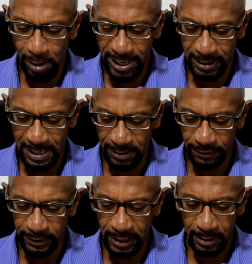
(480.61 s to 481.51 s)
write it down, I
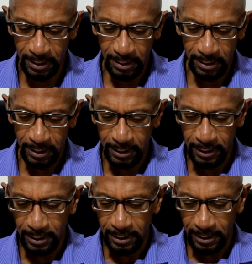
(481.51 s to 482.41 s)
think.
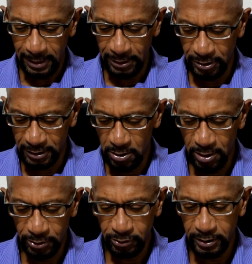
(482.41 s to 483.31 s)
And she's going
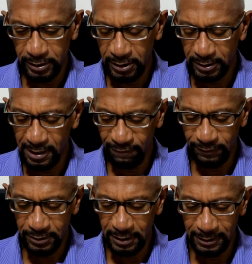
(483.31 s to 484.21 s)
on to this stuff, and
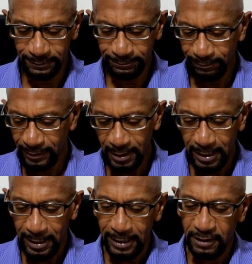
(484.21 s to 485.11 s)
she
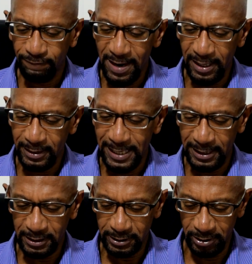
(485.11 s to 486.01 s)
find it, yeah,
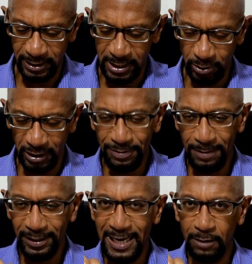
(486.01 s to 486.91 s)
this is her note, you
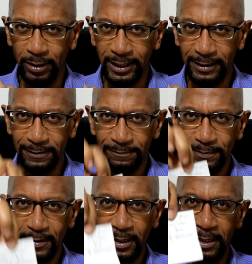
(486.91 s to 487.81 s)
probably can't read it,
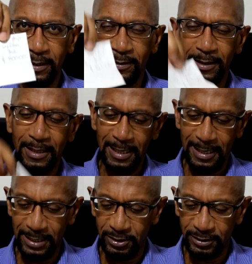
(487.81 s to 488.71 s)
you know.
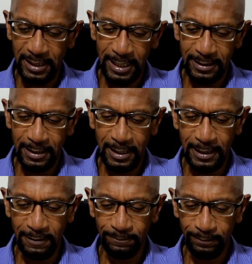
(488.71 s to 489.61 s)
And she said,
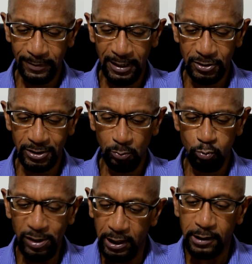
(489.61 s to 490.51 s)
it's
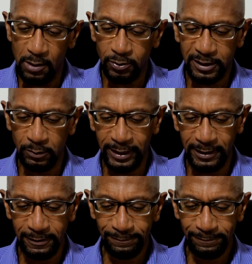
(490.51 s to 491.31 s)
really close to it,